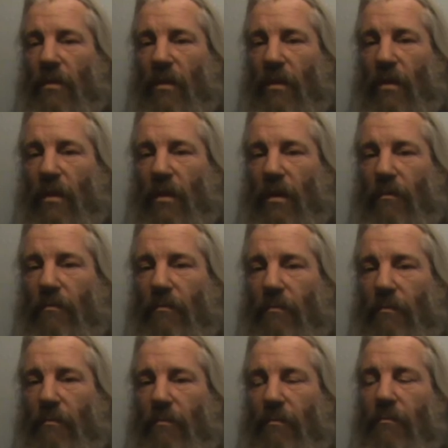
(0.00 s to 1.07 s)

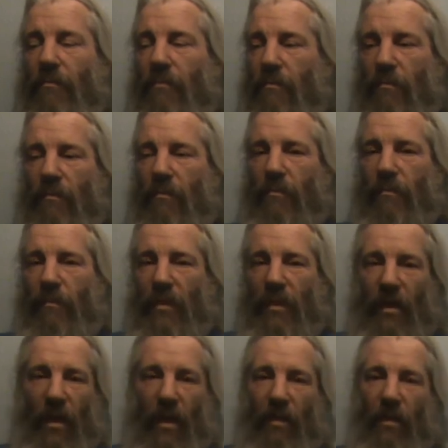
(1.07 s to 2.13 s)
But
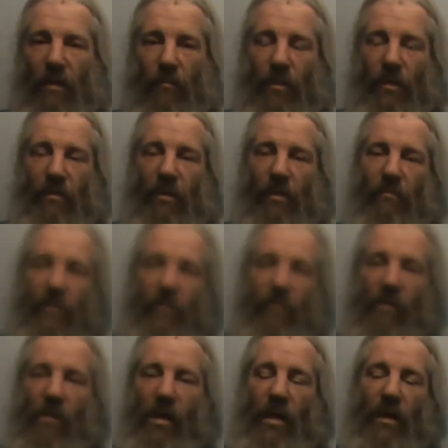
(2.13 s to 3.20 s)
yeah, no, what you did was
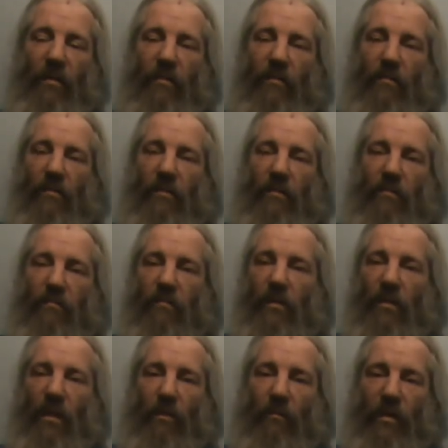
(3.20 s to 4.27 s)
right, and
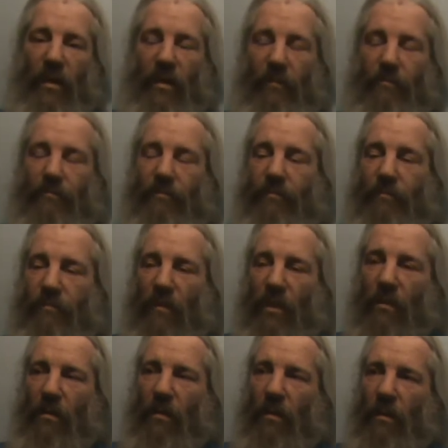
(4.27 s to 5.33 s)
good luck with it.
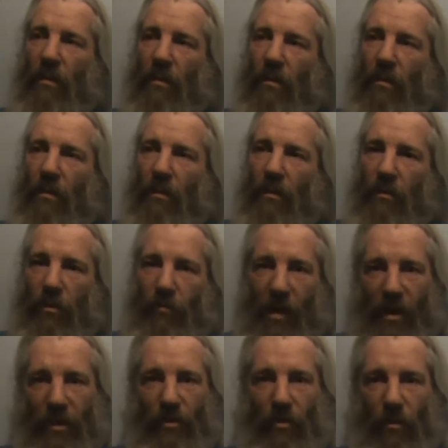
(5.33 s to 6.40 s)

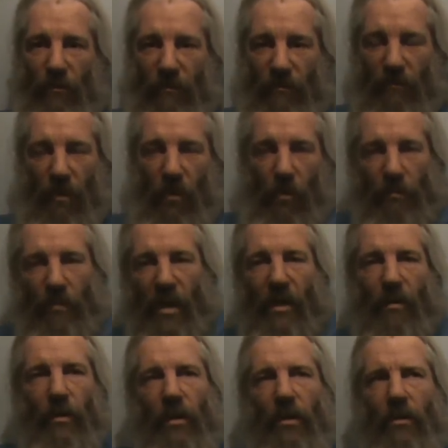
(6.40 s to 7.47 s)
Smash Off. I'm
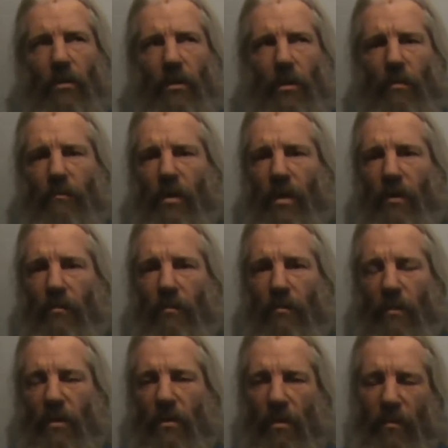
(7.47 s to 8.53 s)
now going to turn around,
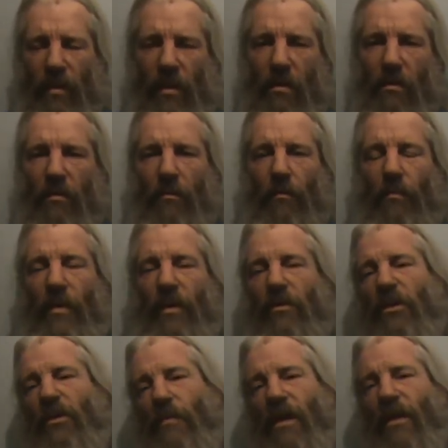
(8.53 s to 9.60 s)
and it's going to be the last time I mention
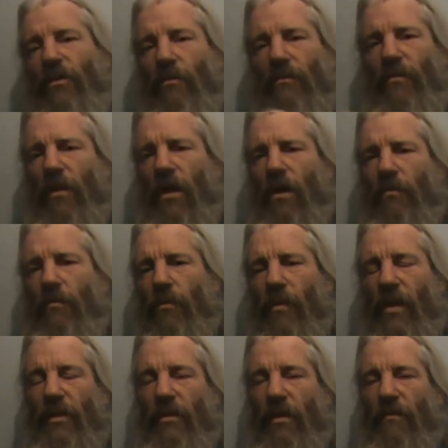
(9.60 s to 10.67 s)
Smash Off on a Homebrew
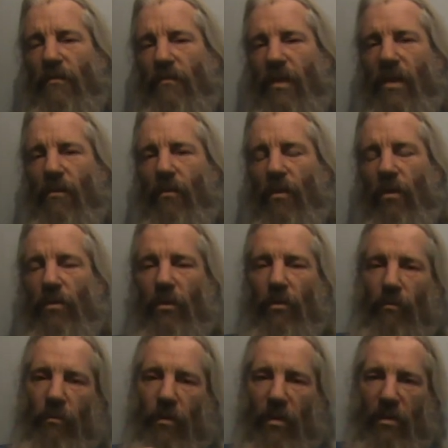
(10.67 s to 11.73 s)
Wednesday. From now on, I'll
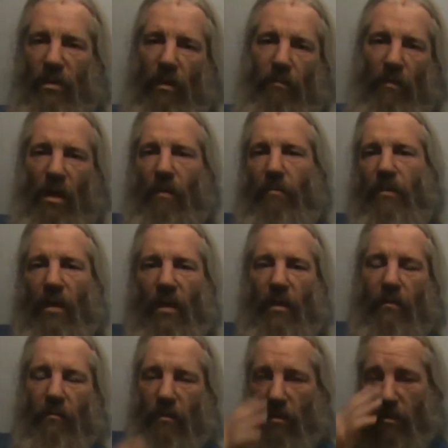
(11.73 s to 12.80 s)
do a separate update
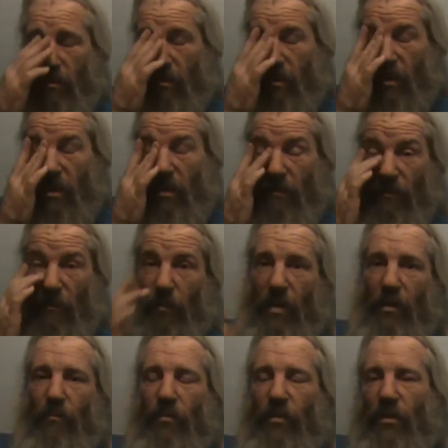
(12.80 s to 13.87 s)
because it's easy for
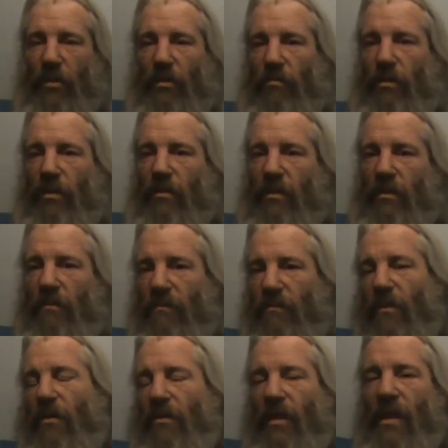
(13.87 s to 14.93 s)
people just to want to
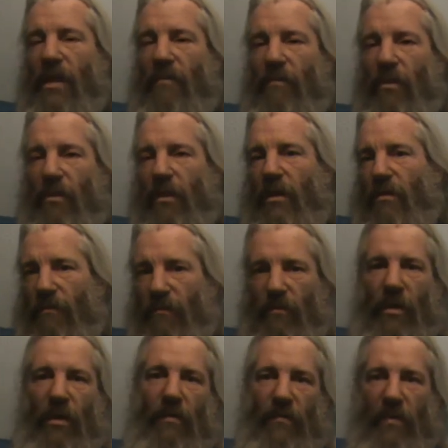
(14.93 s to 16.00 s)
follow that rather than go through a
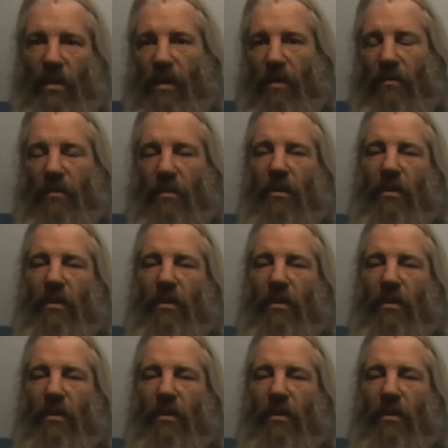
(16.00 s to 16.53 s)
load of videos.